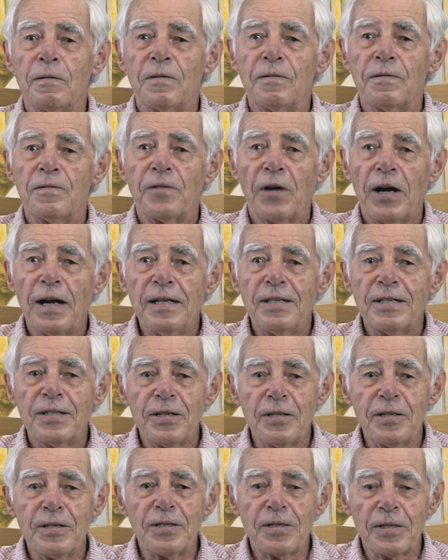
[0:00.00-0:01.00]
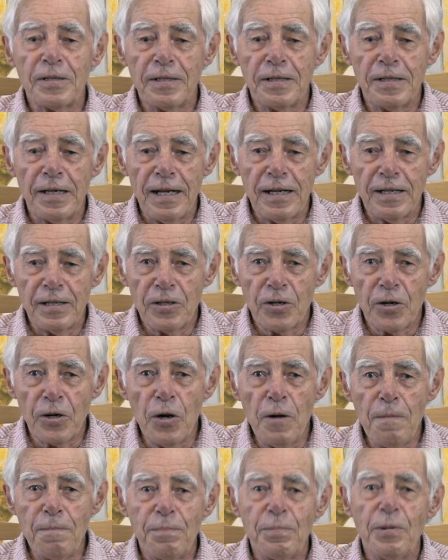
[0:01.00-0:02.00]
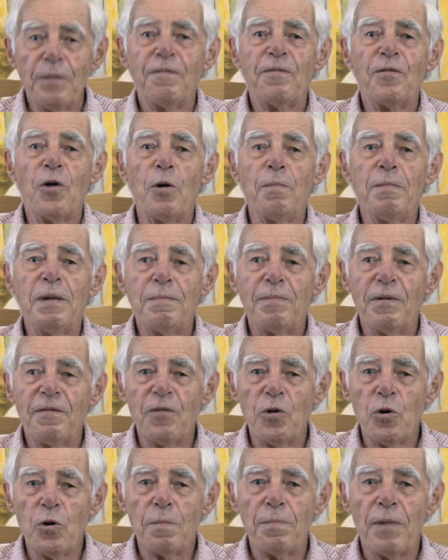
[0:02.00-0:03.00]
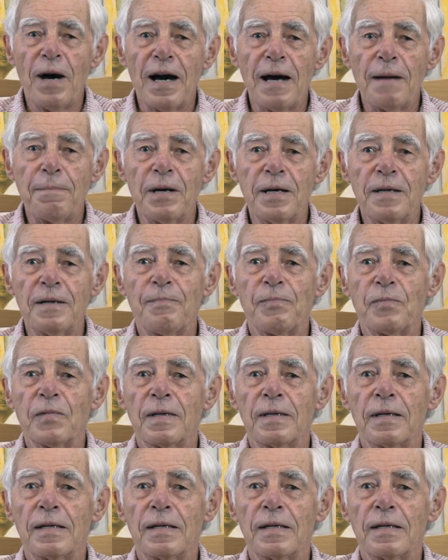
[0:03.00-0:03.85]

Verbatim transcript: Francis led a group performing before Baba